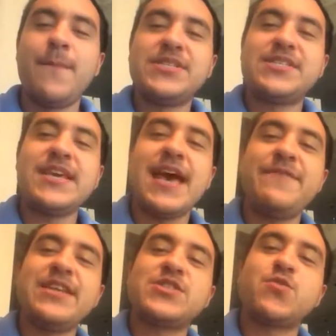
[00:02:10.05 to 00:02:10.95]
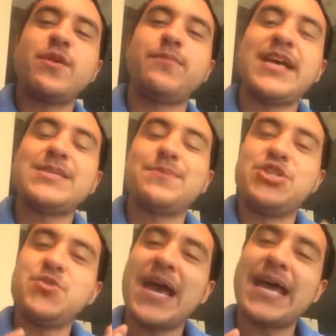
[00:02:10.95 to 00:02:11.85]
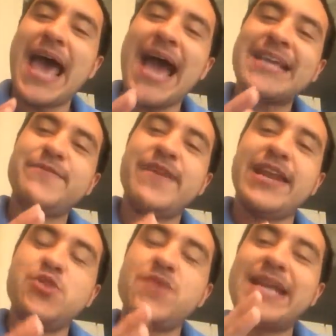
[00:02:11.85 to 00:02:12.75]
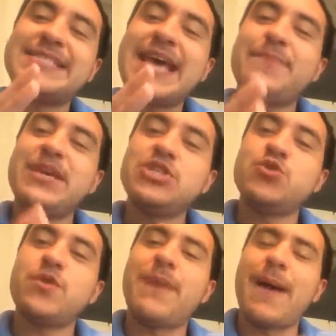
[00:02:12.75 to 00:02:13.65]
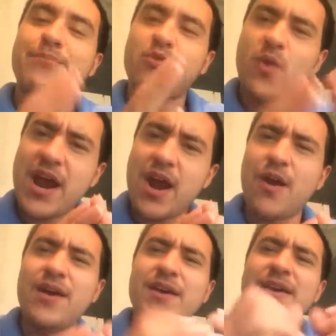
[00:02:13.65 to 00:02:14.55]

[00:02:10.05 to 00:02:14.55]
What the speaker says: But see, heaven is a real place, but you got to activate it. You got to tap into it by prayer,